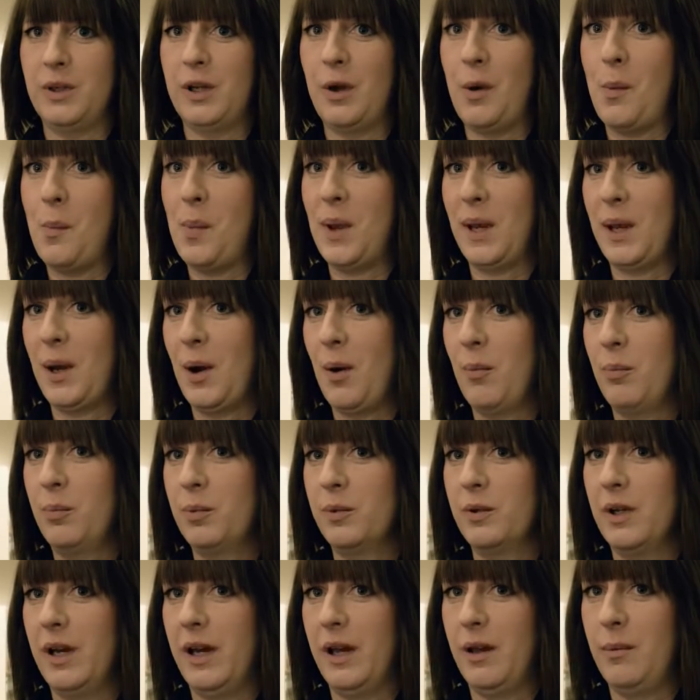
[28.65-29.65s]
We go and pick up
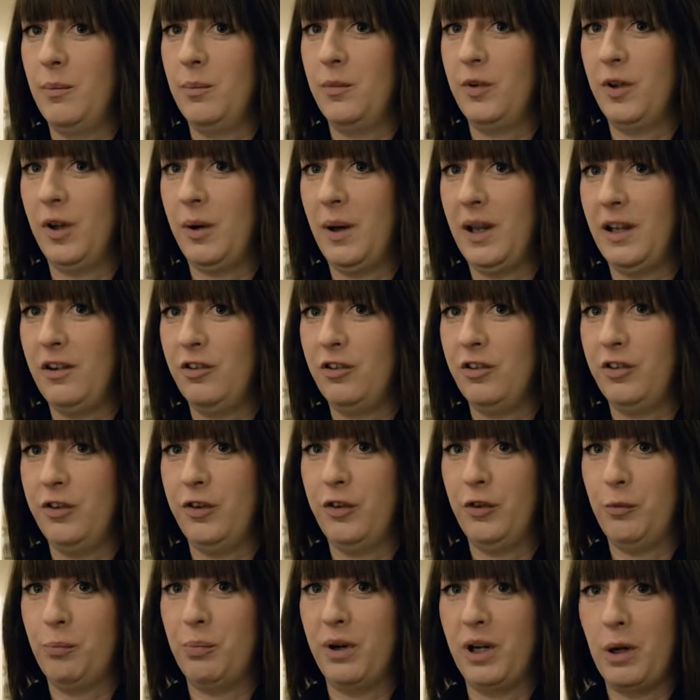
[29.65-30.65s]

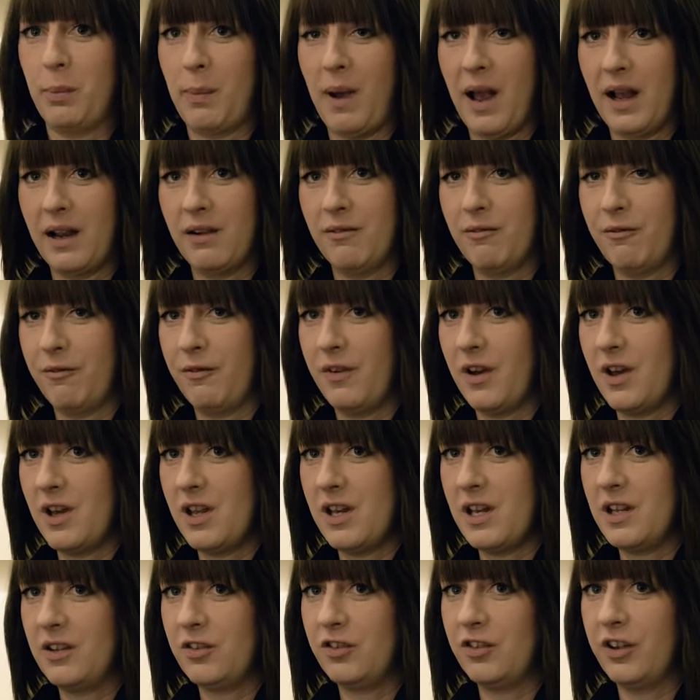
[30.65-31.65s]
donations of bric-a-brac and
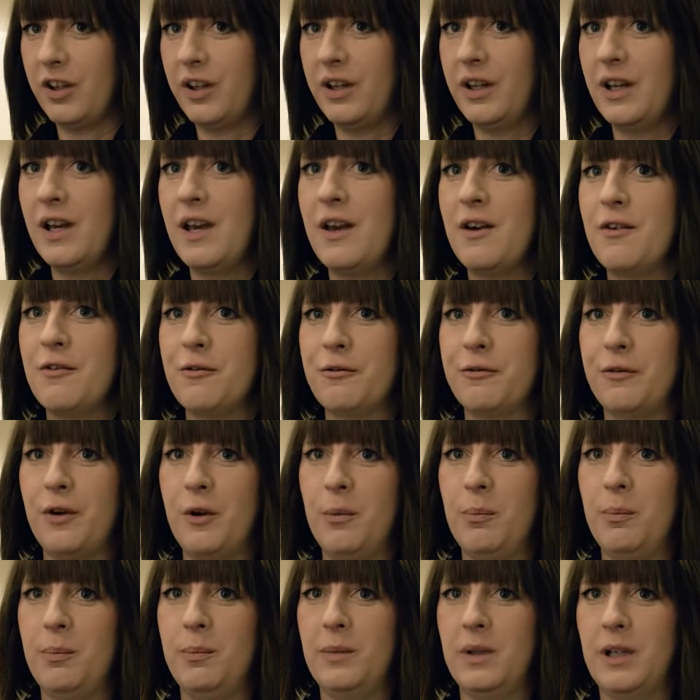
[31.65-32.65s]
furniture
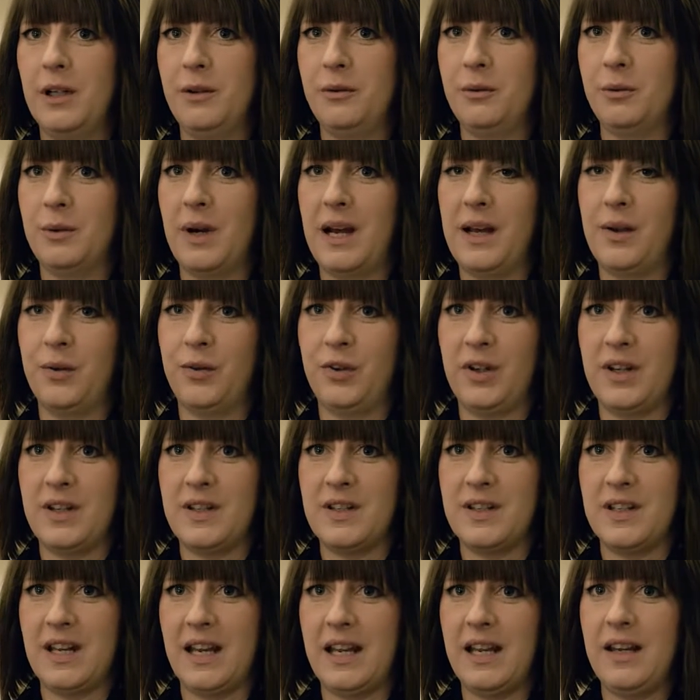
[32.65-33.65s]
from local housing
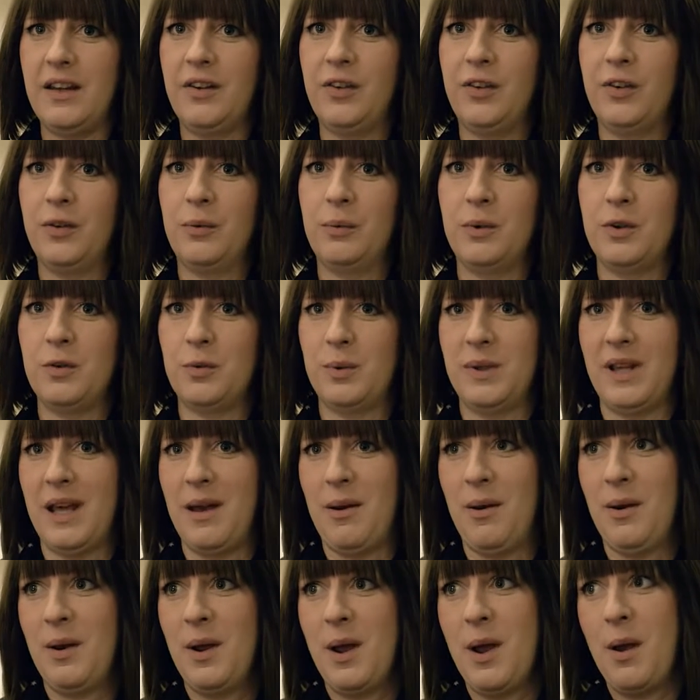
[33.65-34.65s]
estates, which we
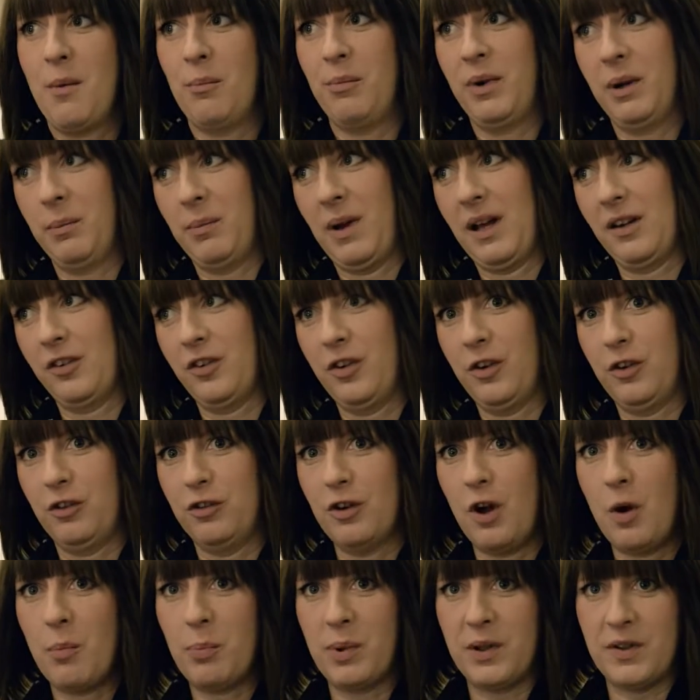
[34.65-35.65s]
then bring back to the
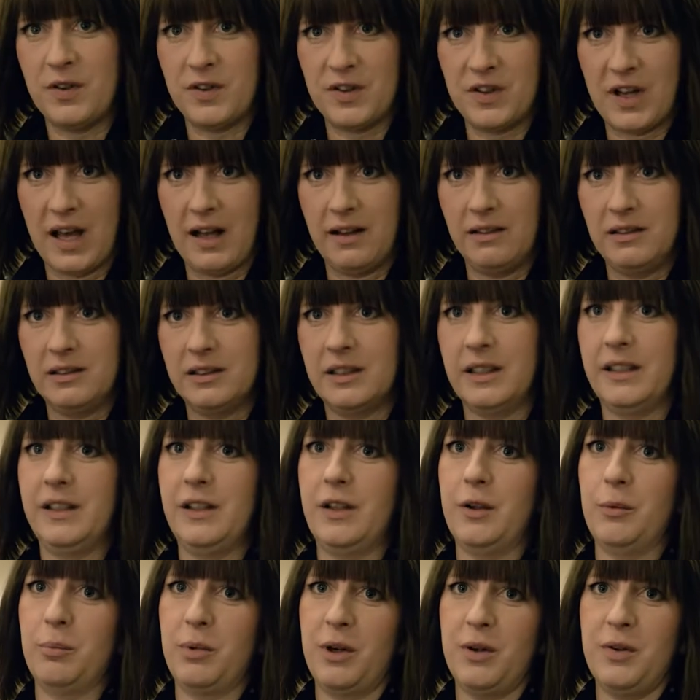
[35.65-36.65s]
shop and sell,
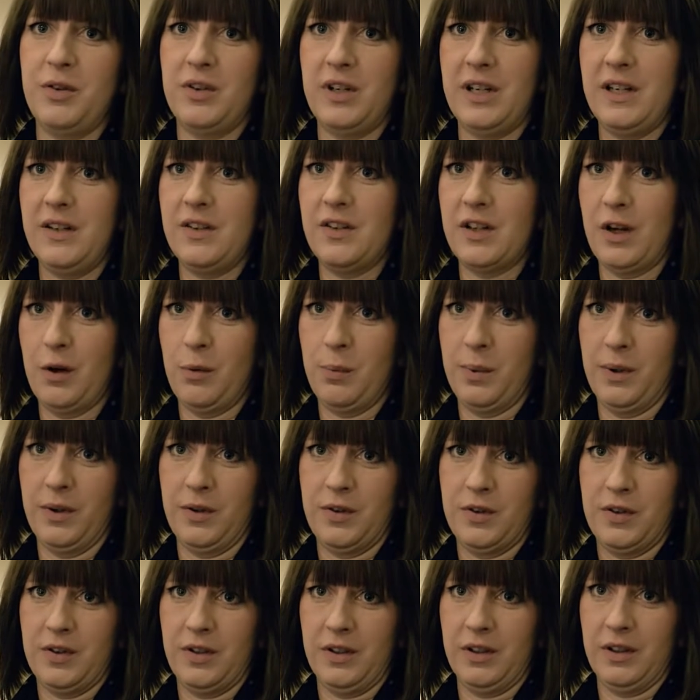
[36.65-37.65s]
and the proceeds help
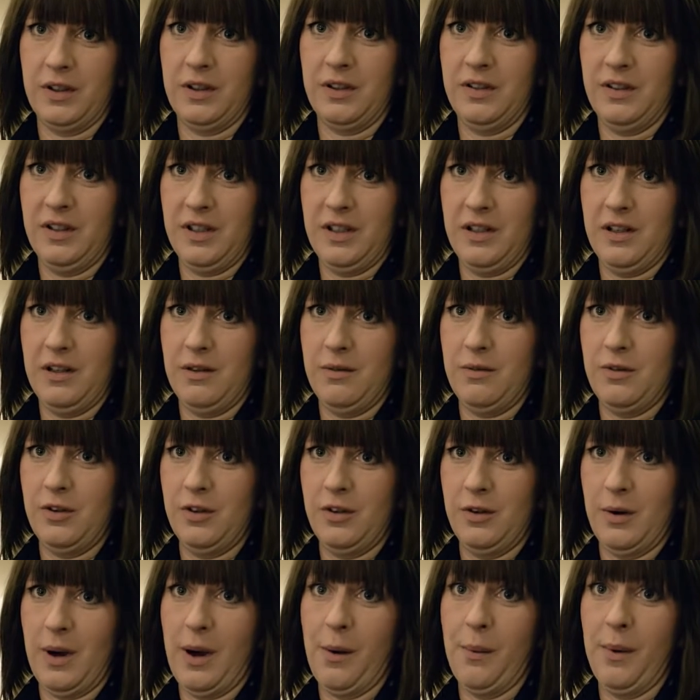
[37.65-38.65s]
us to continue
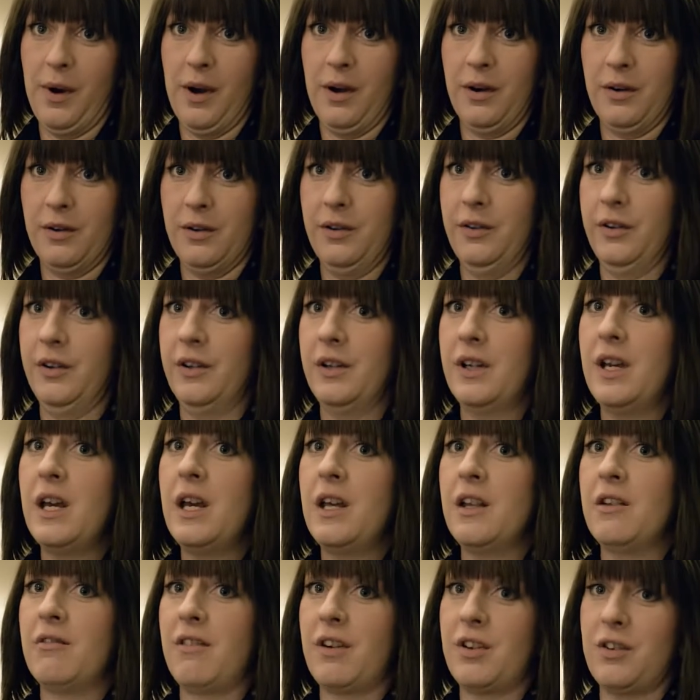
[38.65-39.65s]
to do our work on
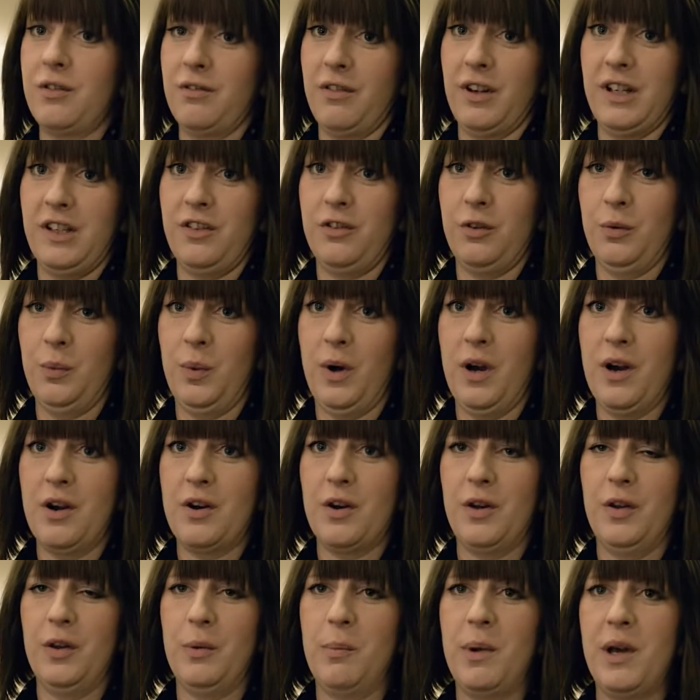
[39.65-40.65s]
the restoration
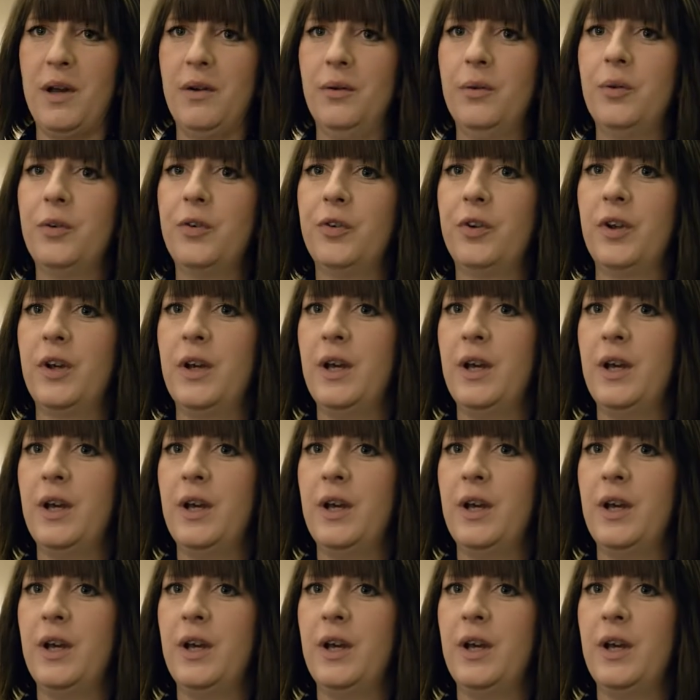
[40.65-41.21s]
work on the boats.